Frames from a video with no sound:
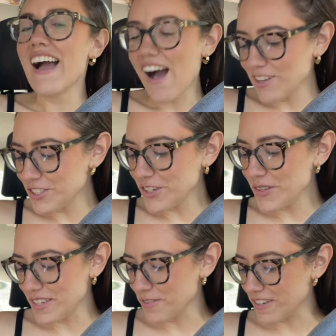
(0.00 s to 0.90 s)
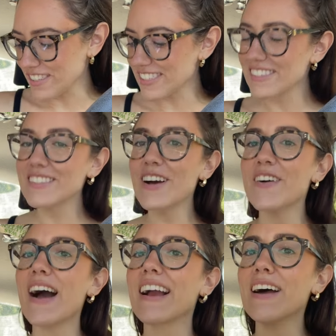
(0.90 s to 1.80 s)
I'll show you this first. So
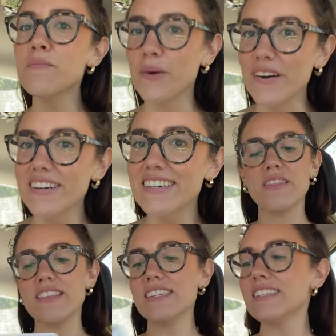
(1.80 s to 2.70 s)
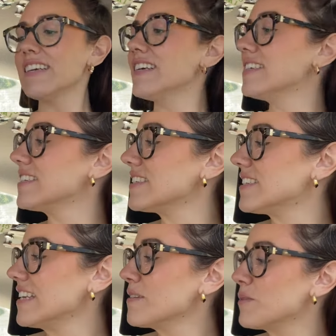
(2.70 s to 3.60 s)
I got a book. This is
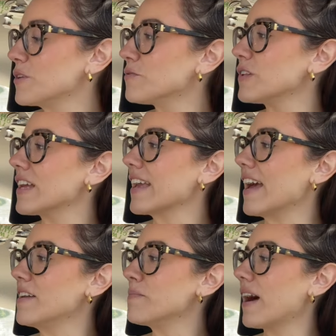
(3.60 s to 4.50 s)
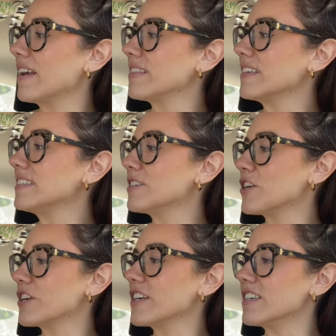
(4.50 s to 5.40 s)
Seeing Beautiful Again by Lisa
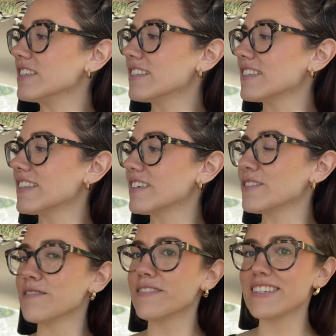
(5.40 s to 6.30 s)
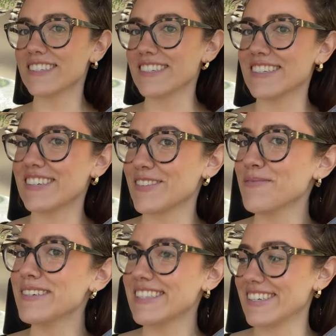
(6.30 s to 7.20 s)
Turkhurst. There's a fuzz on it. Don't
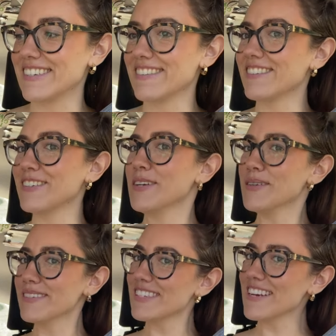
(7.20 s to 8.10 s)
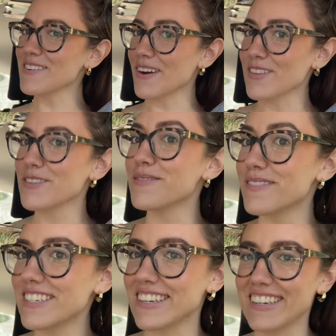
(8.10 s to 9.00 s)
mind that. I'll show you in a second why there's a
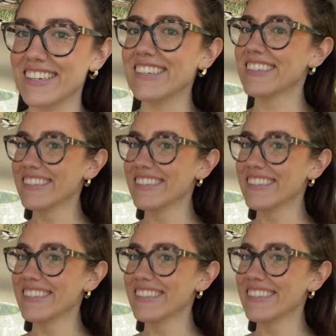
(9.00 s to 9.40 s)
fuzz on it.